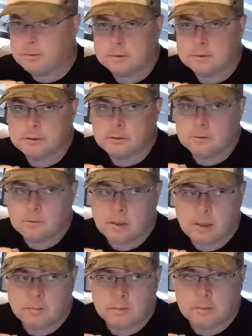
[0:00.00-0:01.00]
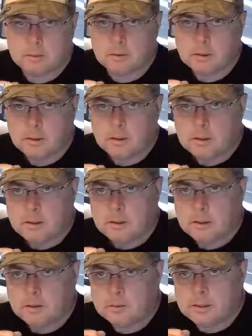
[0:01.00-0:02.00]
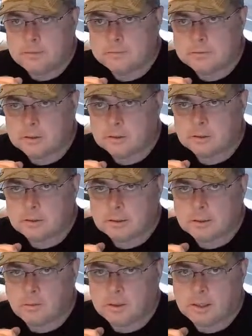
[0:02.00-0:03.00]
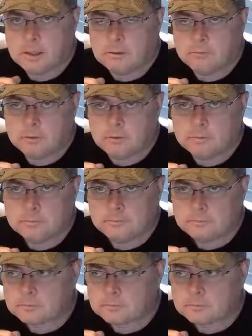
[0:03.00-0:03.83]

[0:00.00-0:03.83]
able to give us a quick interview,